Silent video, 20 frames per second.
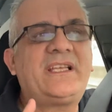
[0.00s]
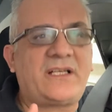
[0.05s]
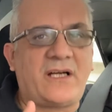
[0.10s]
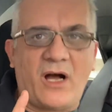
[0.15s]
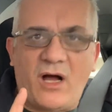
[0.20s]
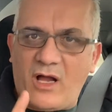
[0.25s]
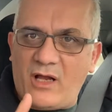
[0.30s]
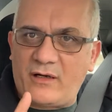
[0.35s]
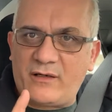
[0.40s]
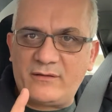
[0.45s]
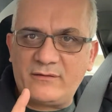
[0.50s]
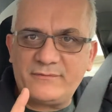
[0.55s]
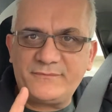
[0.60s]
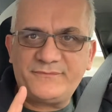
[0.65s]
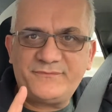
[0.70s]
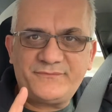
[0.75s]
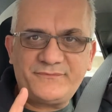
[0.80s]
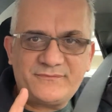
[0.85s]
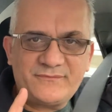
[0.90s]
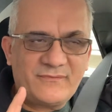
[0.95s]
car?
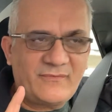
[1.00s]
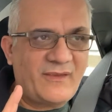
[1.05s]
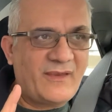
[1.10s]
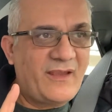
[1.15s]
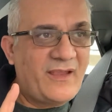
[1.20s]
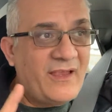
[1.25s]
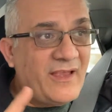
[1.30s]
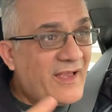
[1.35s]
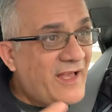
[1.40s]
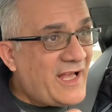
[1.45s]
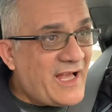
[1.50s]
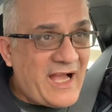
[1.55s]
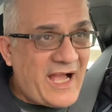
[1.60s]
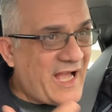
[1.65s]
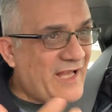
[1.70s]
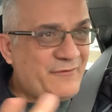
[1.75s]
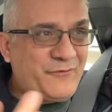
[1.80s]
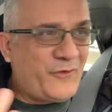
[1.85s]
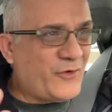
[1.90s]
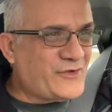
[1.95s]

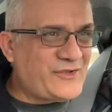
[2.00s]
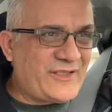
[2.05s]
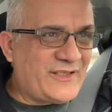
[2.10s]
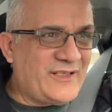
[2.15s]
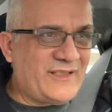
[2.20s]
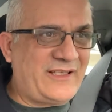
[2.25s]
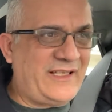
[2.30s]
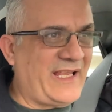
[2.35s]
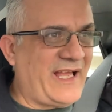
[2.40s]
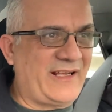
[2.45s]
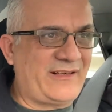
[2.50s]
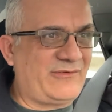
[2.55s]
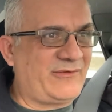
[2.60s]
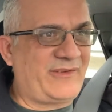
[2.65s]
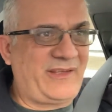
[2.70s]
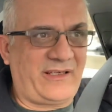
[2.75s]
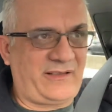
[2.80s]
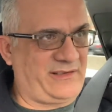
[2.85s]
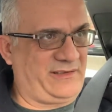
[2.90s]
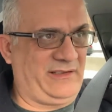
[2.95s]
Unfortunately, I
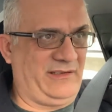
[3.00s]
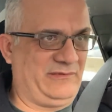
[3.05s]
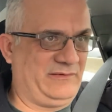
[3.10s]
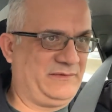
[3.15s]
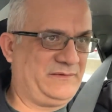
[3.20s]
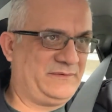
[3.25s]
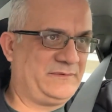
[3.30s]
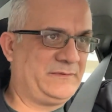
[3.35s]
don't think so.